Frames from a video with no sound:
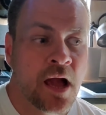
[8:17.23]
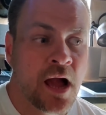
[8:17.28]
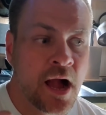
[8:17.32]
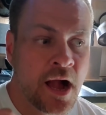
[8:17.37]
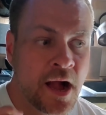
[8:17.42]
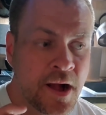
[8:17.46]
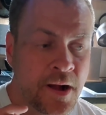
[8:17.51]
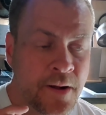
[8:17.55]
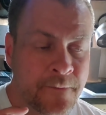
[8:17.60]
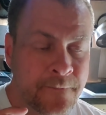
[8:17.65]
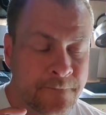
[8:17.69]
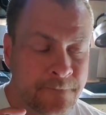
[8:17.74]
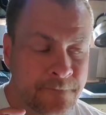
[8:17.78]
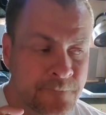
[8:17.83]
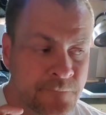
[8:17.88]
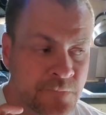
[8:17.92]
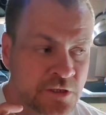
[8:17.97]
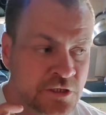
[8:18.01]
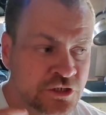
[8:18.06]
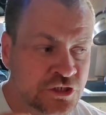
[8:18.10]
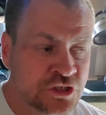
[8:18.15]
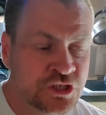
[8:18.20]
Um,
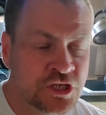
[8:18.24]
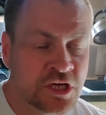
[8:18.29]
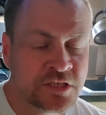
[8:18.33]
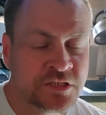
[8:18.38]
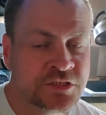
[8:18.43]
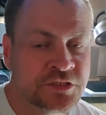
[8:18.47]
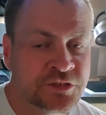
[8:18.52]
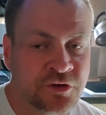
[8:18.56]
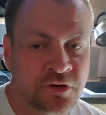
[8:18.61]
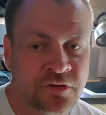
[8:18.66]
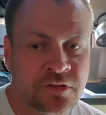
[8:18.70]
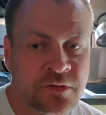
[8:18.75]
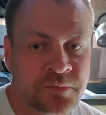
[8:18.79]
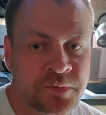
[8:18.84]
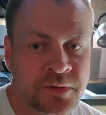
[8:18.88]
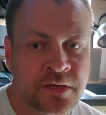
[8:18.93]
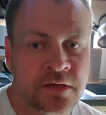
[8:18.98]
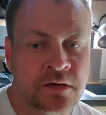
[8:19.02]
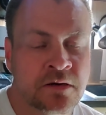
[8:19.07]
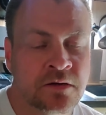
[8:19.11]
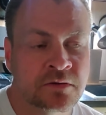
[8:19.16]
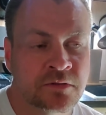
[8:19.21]
just during the
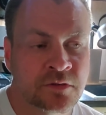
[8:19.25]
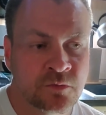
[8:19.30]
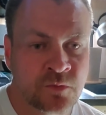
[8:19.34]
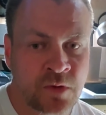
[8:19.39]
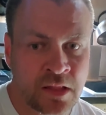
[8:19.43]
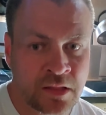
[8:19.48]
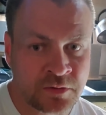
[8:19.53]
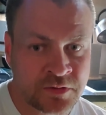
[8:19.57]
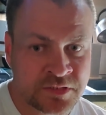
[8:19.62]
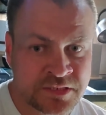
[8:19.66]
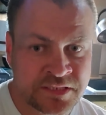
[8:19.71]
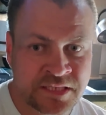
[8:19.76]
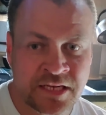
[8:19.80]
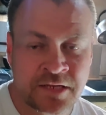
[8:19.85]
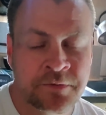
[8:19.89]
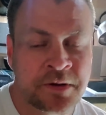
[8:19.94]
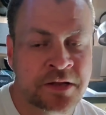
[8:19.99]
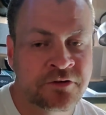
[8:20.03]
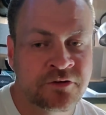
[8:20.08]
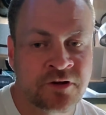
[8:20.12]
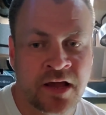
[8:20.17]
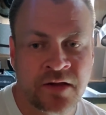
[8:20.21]
build, while I was sitting in
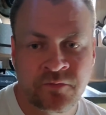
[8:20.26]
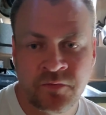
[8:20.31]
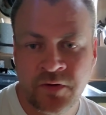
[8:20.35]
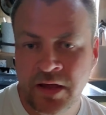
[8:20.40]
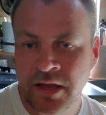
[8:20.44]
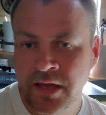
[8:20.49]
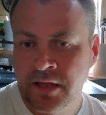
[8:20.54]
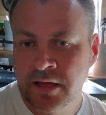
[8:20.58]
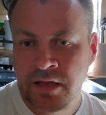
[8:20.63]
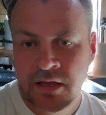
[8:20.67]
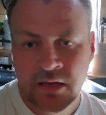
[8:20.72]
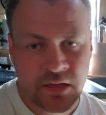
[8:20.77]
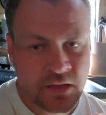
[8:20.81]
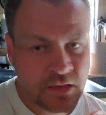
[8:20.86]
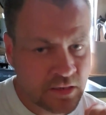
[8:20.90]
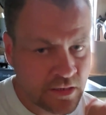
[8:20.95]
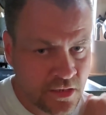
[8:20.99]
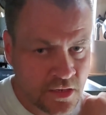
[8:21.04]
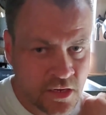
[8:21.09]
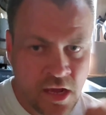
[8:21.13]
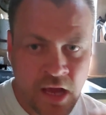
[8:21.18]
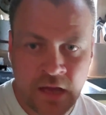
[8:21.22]
my driveway,
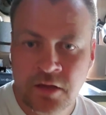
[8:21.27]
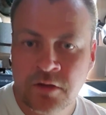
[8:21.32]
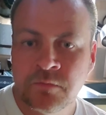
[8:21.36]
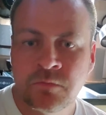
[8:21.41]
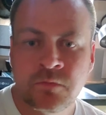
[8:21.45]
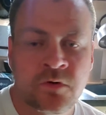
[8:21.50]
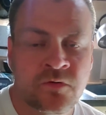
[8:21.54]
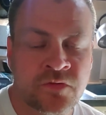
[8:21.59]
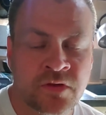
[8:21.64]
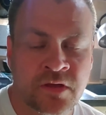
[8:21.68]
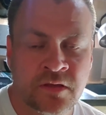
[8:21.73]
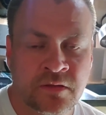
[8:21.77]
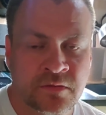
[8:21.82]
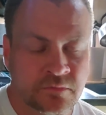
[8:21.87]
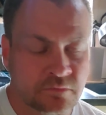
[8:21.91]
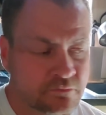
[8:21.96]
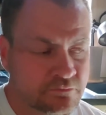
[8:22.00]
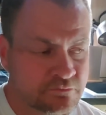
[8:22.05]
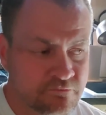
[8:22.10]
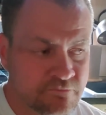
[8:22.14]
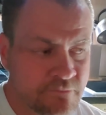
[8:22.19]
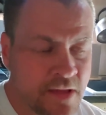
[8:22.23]
not moving
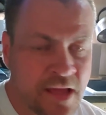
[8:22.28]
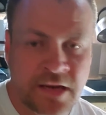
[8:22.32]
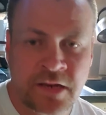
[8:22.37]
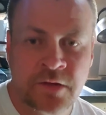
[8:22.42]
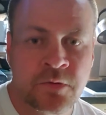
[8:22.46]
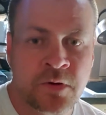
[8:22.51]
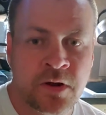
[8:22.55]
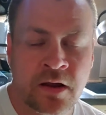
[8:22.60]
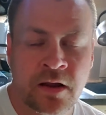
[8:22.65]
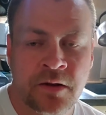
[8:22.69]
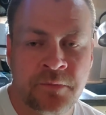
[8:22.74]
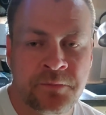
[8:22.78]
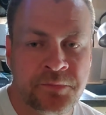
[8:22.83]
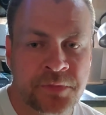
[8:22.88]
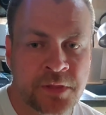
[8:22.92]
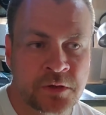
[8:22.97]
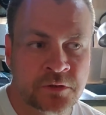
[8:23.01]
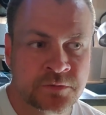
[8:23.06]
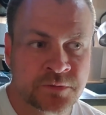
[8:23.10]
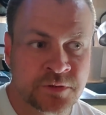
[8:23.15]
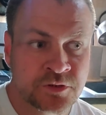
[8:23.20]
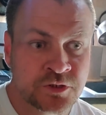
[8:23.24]
anywhere,
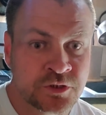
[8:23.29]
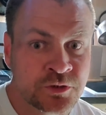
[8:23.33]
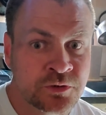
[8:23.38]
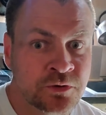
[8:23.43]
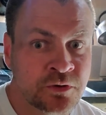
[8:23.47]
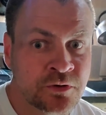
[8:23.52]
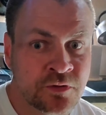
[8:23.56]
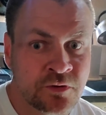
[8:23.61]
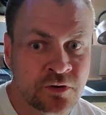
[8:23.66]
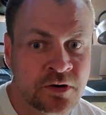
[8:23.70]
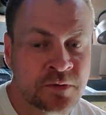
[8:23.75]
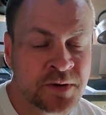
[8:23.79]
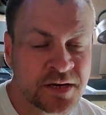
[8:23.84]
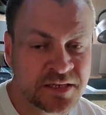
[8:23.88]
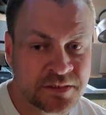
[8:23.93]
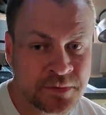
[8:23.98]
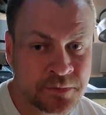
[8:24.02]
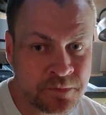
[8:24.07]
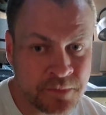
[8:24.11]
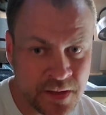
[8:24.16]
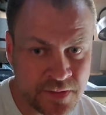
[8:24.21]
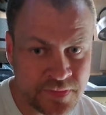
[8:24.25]
it was about 230 bucks
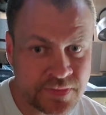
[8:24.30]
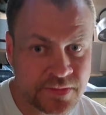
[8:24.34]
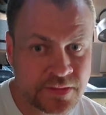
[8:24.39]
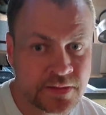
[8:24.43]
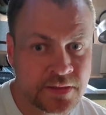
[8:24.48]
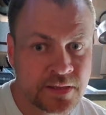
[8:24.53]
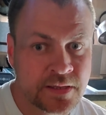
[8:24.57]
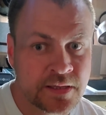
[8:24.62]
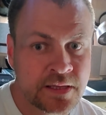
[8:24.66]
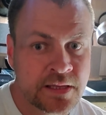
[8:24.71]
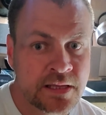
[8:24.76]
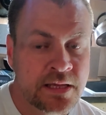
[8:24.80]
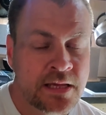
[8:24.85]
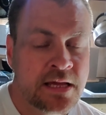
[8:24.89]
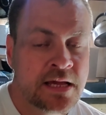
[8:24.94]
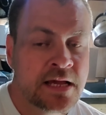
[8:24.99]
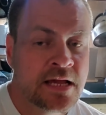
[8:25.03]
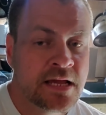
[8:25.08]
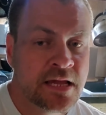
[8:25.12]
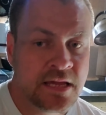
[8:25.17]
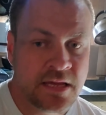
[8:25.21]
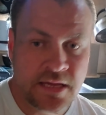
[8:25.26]
a month.
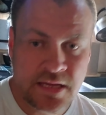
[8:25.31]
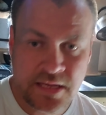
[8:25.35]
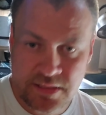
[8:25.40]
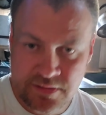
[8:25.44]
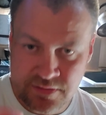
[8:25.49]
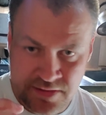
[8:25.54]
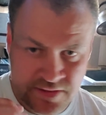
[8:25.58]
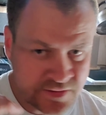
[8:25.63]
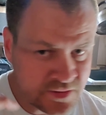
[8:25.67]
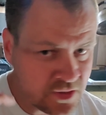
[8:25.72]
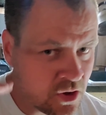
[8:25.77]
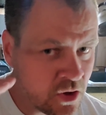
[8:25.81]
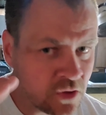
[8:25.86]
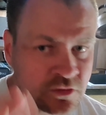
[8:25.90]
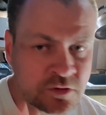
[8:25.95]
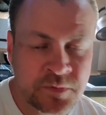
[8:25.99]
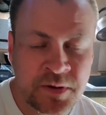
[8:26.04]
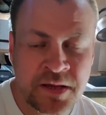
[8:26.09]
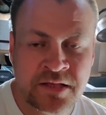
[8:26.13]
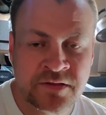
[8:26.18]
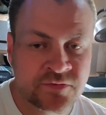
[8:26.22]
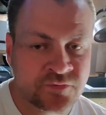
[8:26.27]
This all
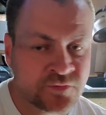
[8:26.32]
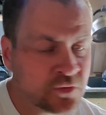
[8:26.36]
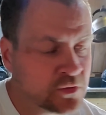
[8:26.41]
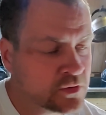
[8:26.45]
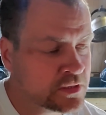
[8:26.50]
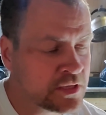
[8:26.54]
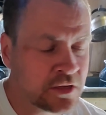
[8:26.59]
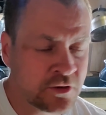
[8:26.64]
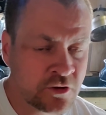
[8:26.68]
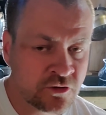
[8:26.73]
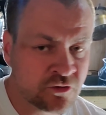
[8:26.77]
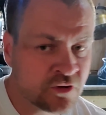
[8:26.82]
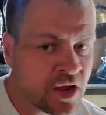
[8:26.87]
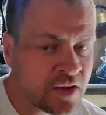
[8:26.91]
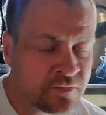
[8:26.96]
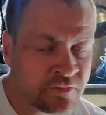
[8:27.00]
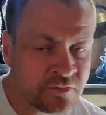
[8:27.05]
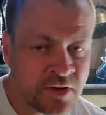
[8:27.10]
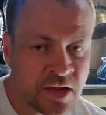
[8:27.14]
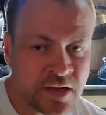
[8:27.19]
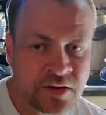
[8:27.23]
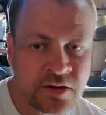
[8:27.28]
depends fully on your
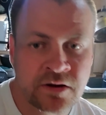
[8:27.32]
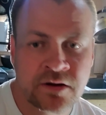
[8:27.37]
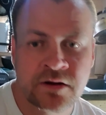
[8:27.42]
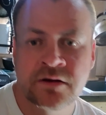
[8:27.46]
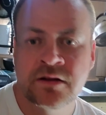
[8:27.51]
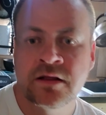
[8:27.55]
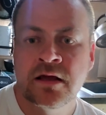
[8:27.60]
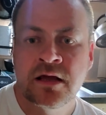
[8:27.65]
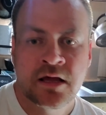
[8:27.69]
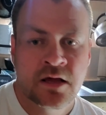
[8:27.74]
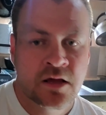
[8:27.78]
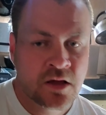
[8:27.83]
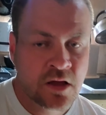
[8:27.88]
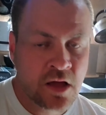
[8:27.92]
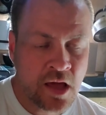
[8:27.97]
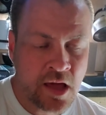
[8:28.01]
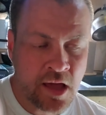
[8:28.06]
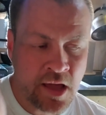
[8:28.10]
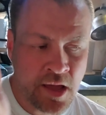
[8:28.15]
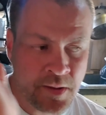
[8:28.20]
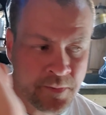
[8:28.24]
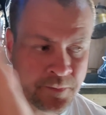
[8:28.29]
driving record,
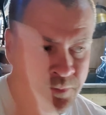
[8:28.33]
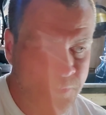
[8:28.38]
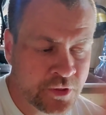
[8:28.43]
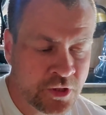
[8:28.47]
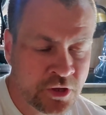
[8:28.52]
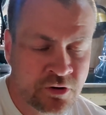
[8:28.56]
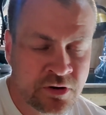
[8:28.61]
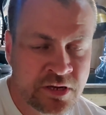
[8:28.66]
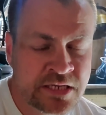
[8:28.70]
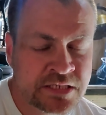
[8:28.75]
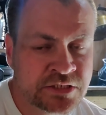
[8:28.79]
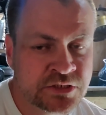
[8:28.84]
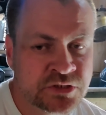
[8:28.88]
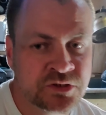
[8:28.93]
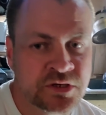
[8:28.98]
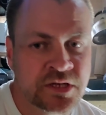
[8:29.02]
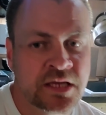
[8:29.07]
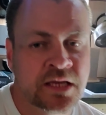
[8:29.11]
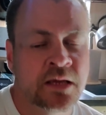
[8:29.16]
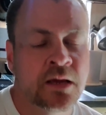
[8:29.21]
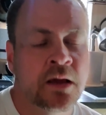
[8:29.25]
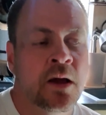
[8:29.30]
um, your
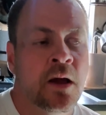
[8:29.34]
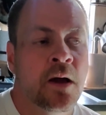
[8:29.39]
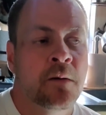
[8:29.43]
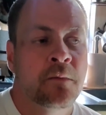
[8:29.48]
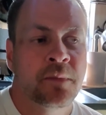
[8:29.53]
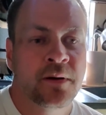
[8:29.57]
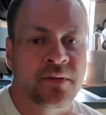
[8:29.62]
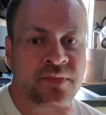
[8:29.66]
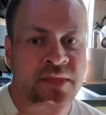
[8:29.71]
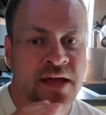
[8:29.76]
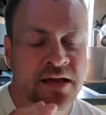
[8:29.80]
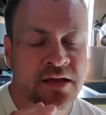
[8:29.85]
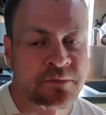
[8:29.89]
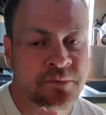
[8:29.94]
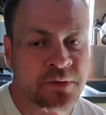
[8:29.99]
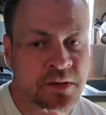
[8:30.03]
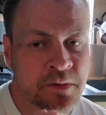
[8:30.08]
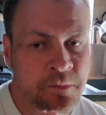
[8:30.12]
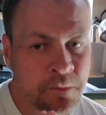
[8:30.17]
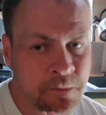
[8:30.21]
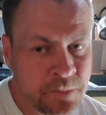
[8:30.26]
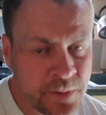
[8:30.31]
history, but that can
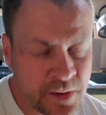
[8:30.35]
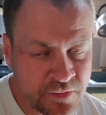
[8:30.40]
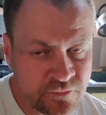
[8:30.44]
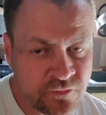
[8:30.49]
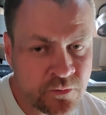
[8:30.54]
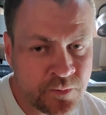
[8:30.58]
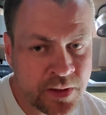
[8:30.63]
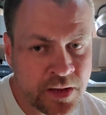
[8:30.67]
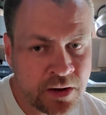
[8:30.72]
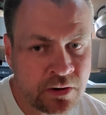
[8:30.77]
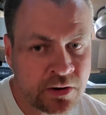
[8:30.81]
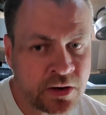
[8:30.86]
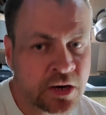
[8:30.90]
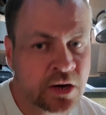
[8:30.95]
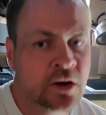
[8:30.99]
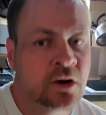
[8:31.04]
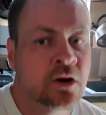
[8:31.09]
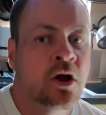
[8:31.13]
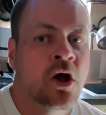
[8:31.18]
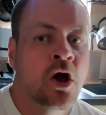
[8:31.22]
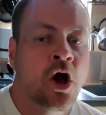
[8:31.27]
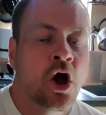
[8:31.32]
be a bit of a
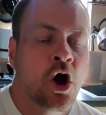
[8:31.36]
barrier